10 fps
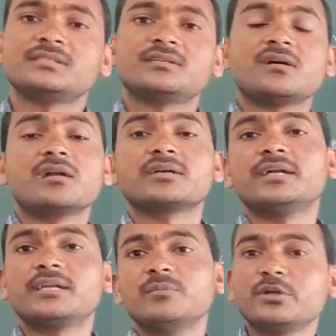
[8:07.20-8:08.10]

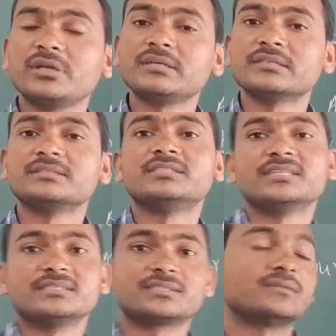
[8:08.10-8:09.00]
Non-contributing
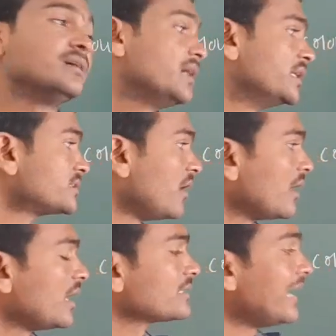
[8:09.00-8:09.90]
genes. This
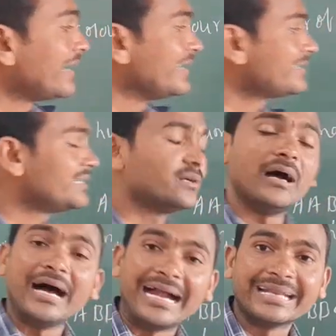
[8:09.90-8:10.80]
all are the
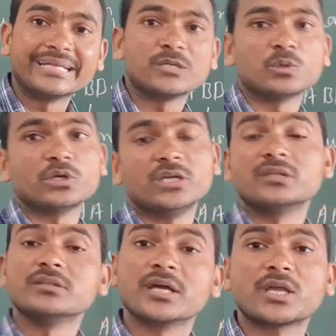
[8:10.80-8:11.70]
additive
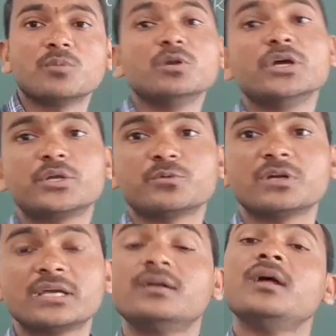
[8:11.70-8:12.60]
only, the cumulative
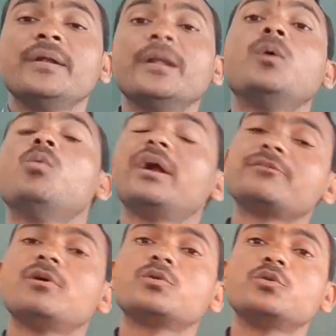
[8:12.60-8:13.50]
only. Now what
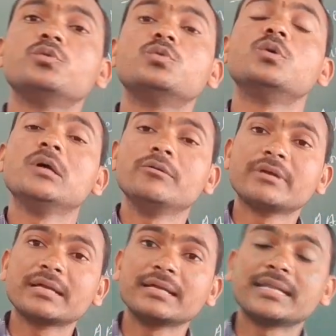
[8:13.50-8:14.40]
we have to do? We
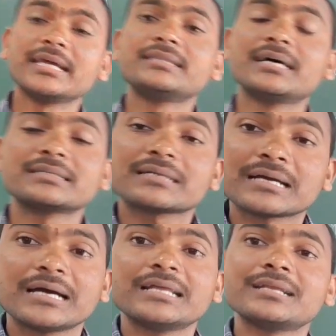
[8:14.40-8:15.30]
can take the
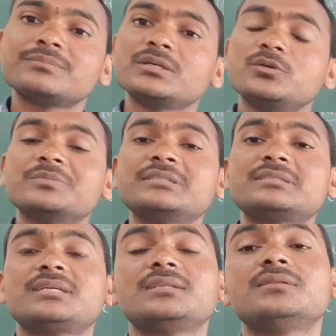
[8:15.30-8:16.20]
color of the human
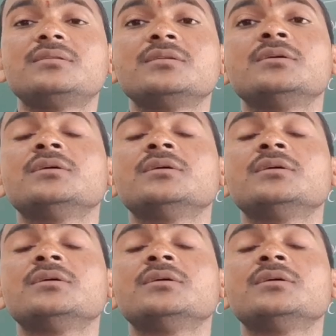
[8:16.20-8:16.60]
skin.